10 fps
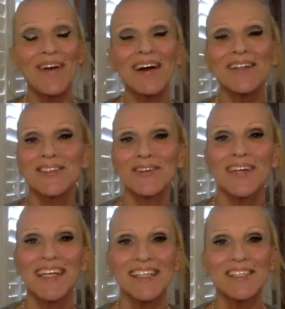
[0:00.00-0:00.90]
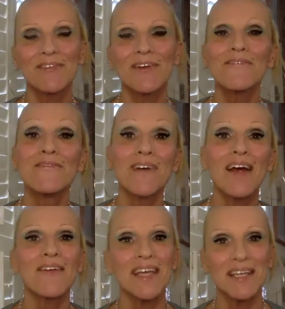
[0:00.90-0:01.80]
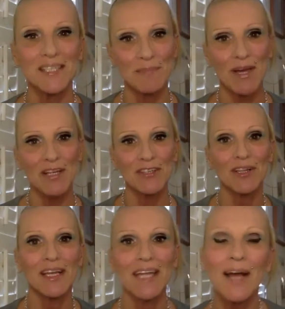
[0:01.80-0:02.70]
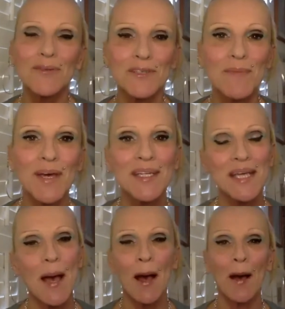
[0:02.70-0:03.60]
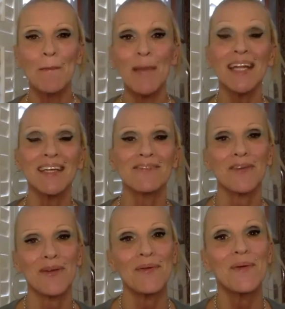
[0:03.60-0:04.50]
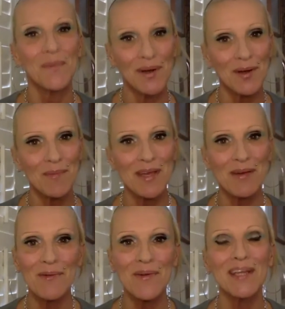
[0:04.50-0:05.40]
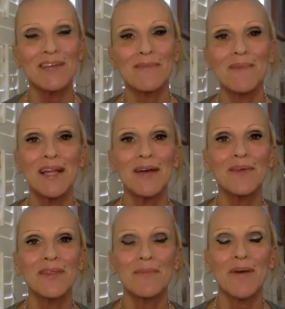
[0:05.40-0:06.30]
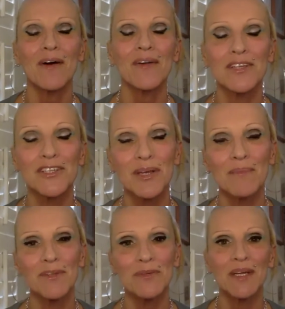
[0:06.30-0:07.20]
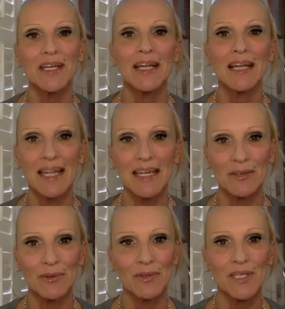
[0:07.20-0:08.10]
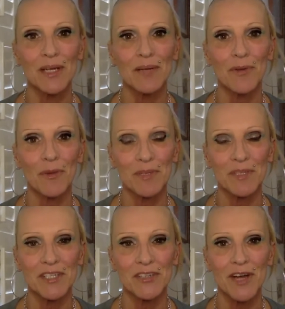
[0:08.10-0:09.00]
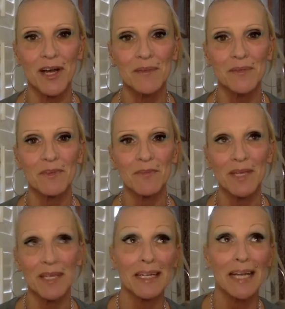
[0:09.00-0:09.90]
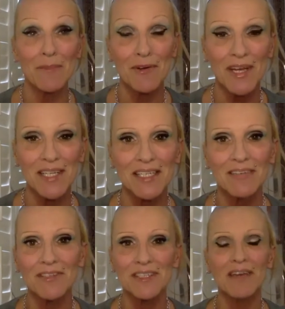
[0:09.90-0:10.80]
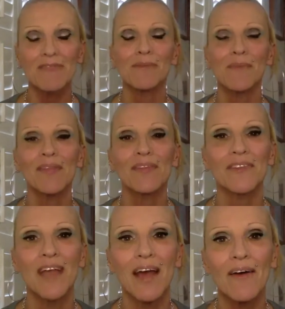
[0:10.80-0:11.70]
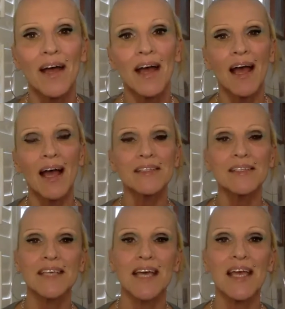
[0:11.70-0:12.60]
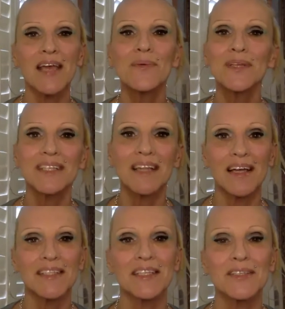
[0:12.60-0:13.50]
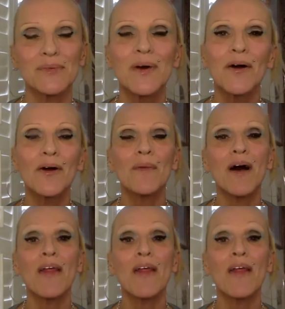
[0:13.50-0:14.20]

are joining us for a very special announcement. Many of you will be already familiar with the partnership between Lendlord and Property Tribes. We've been collaborating for several months now, and today we're delighted to welcome a